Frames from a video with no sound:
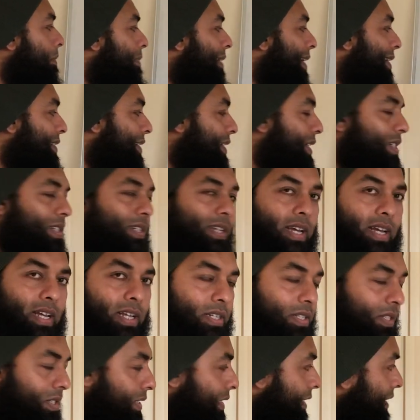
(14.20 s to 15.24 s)
present
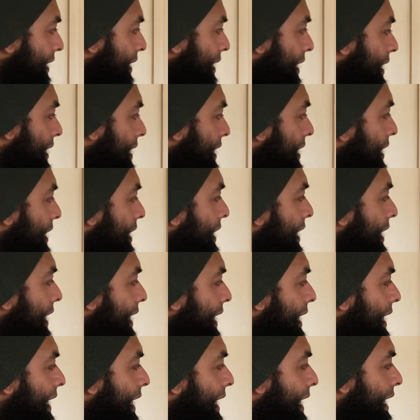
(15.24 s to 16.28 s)
tense
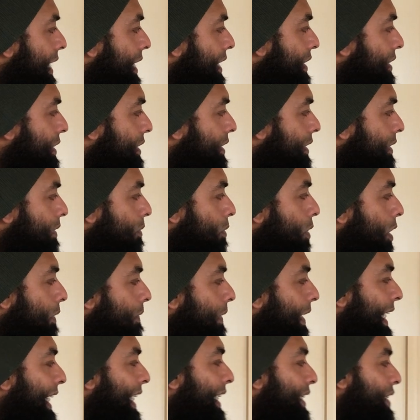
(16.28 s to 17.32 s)
is what we
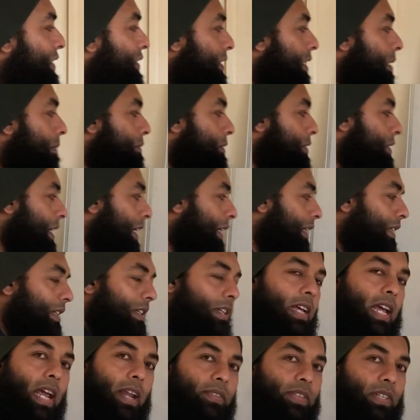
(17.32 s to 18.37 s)
need a subject
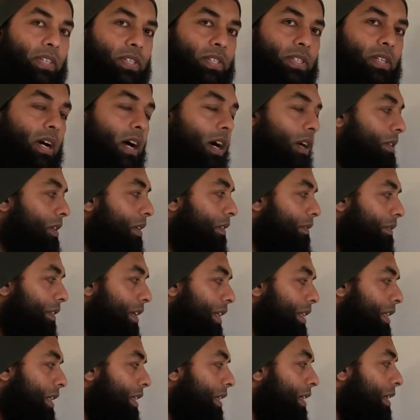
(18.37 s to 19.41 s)
at the start of
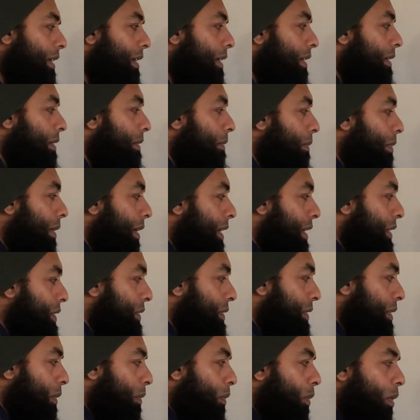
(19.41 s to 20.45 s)
it, plus
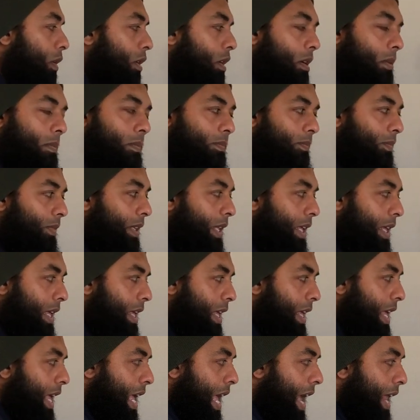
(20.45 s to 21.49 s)
the verb
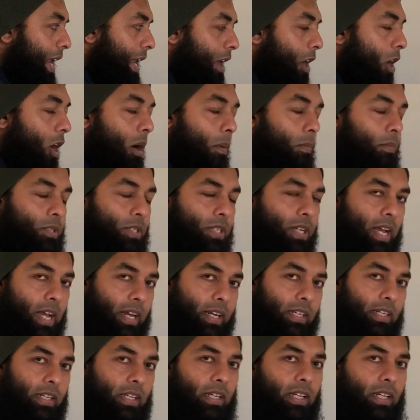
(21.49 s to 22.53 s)
and object.